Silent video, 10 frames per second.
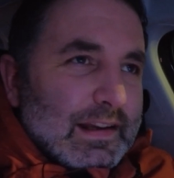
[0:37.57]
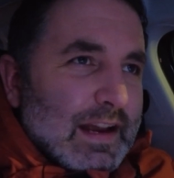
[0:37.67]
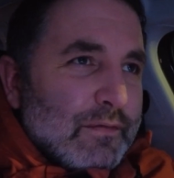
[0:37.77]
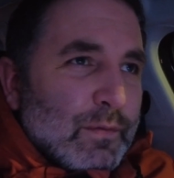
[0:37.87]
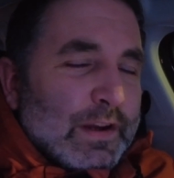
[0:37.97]

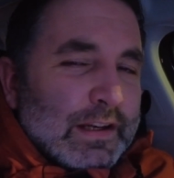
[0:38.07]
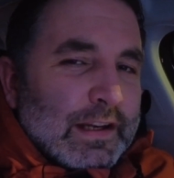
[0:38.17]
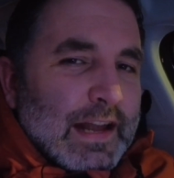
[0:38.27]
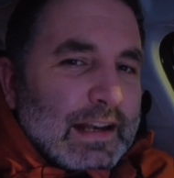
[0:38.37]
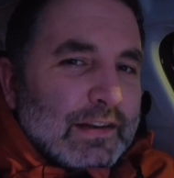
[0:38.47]
everyone in
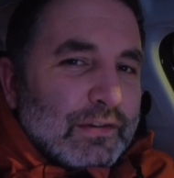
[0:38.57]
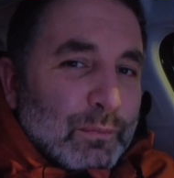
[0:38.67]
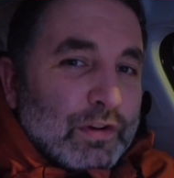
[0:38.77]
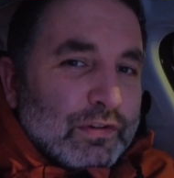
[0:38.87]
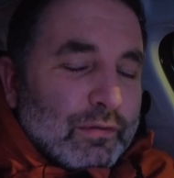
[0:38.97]
the Netherlands
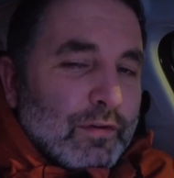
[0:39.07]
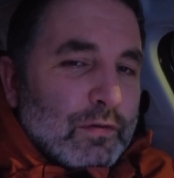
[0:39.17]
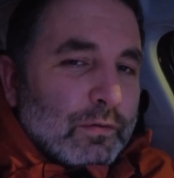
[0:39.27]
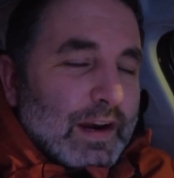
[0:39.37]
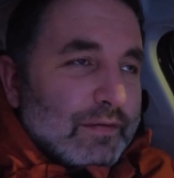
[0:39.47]
wants to
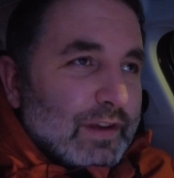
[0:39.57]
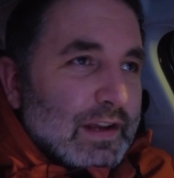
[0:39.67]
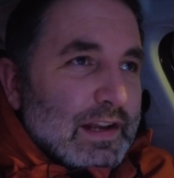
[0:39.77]
photograph,